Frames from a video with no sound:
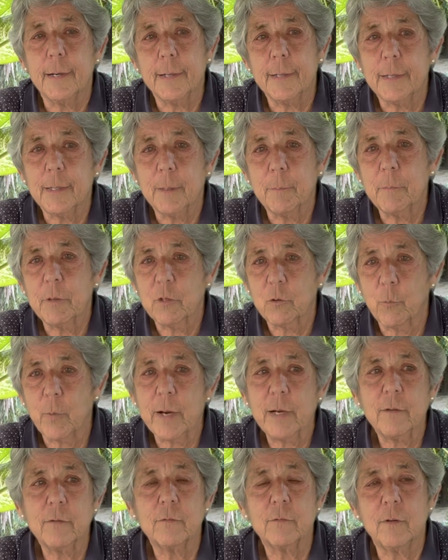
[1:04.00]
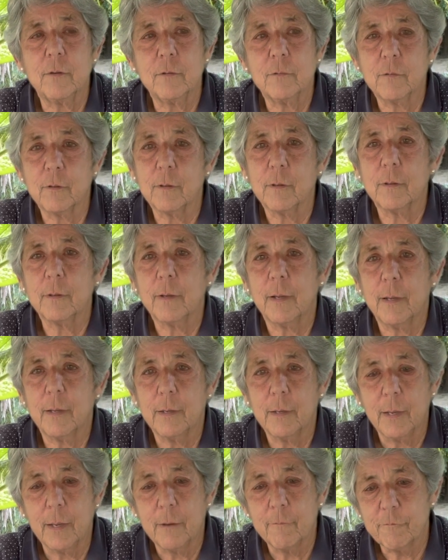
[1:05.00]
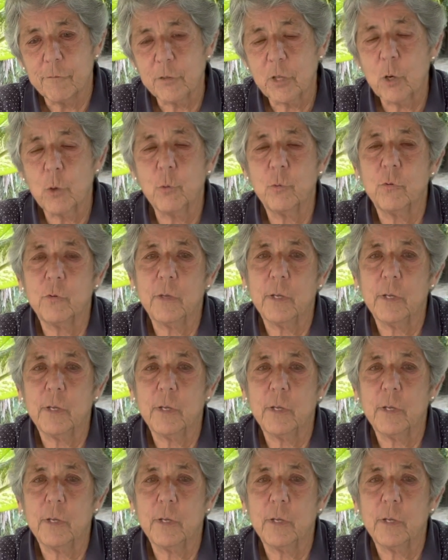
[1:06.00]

in the rainy season flows